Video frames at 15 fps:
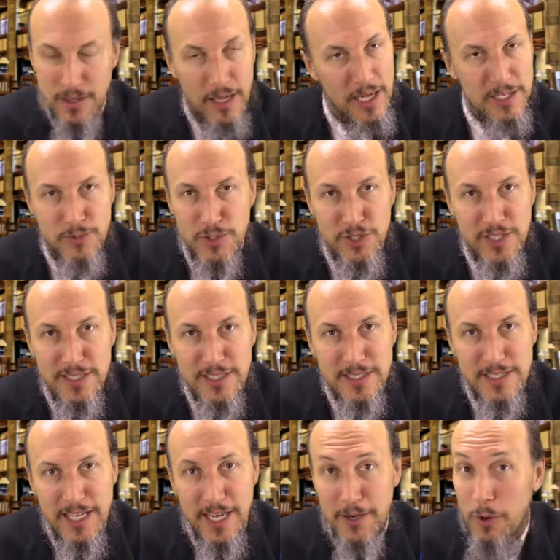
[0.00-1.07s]
That's what Jesus
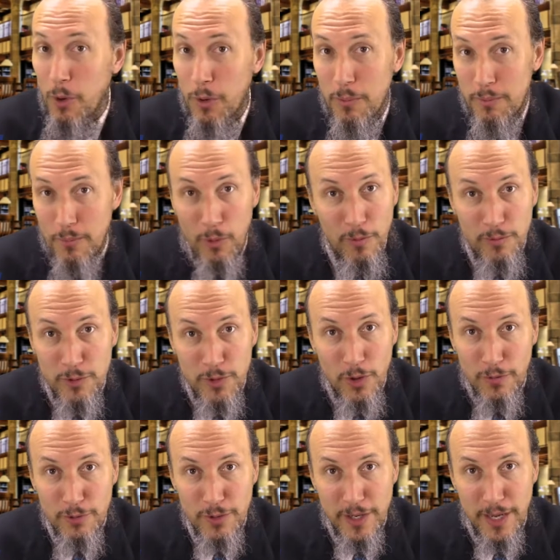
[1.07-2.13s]
said over and
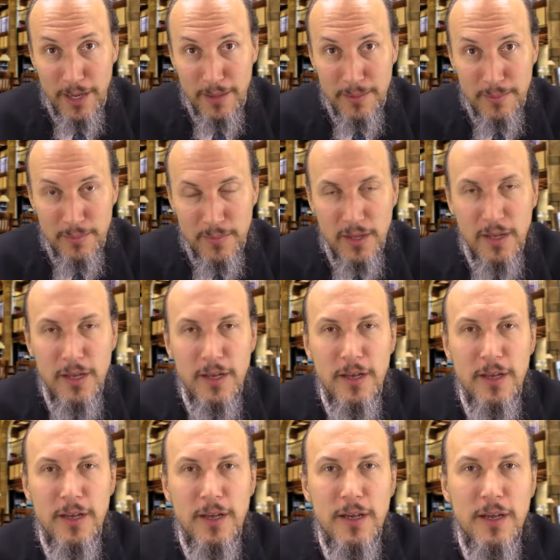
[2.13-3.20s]
over again.
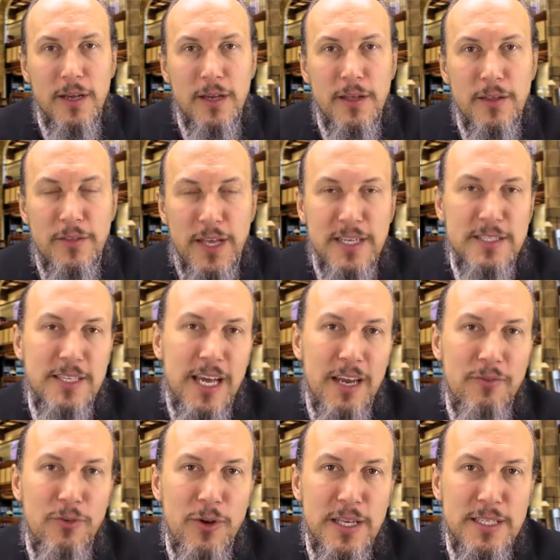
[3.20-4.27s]
Thanks again
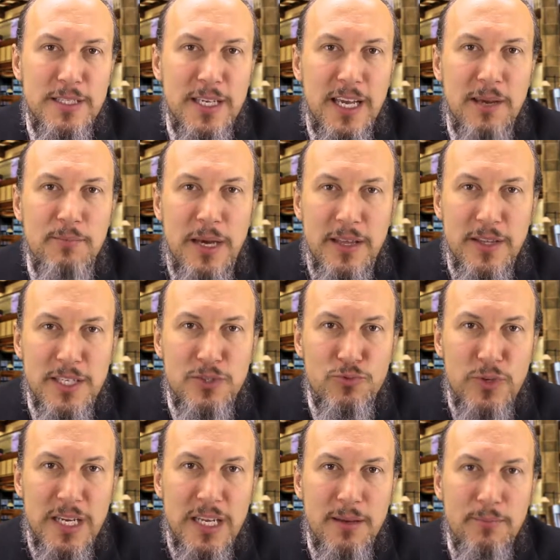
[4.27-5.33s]
for listening, and may this
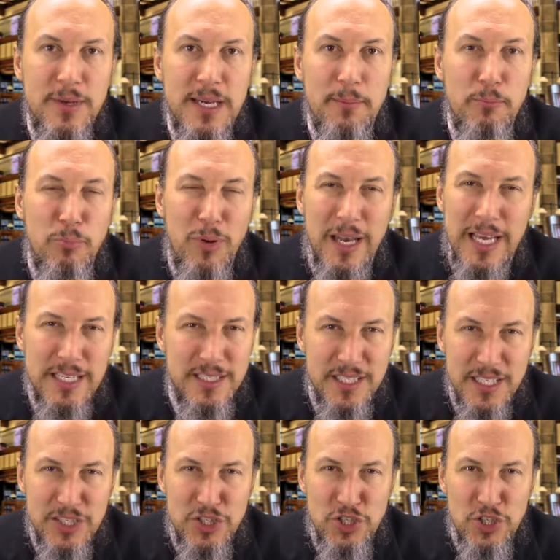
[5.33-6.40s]
reading be a
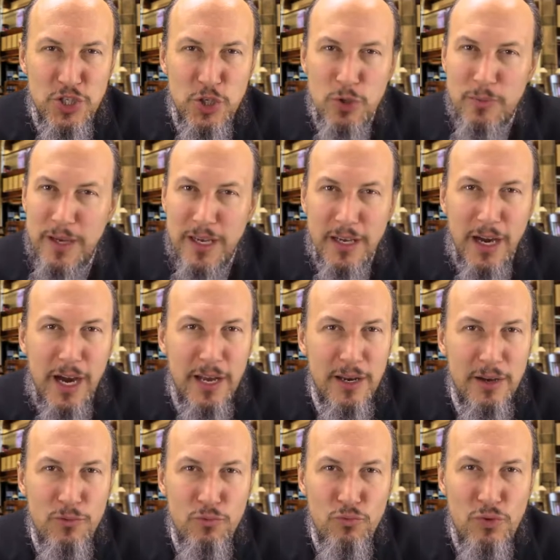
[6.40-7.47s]
blessing to you. May God
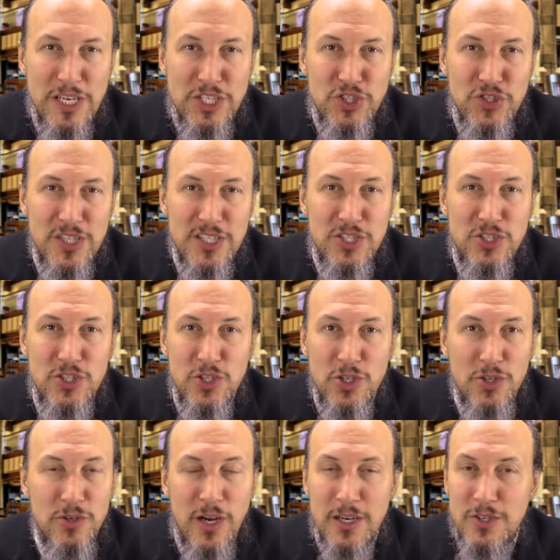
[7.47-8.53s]
enrich this to
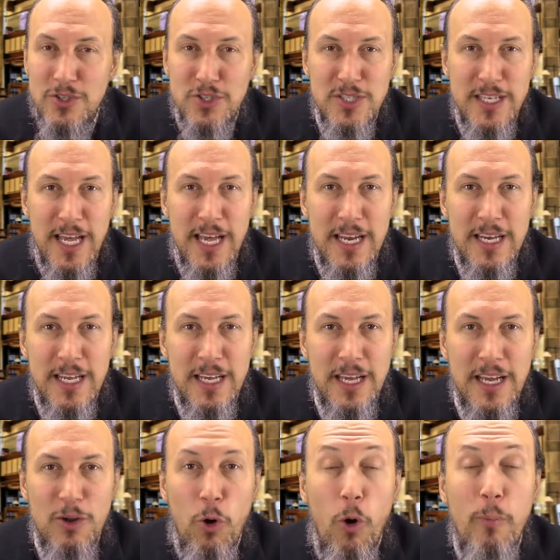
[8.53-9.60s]
your understanding
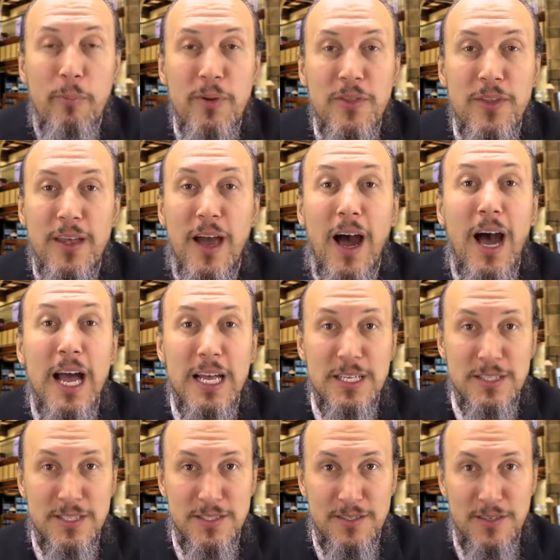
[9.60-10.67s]
and open the
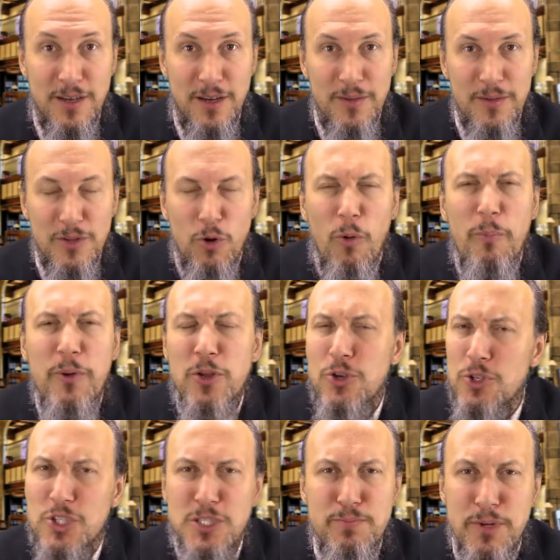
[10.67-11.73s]
eyes, open
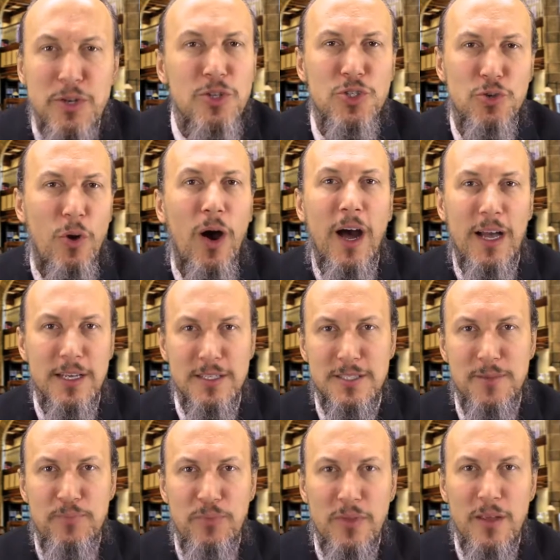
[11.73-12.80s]
your spiritual eyes,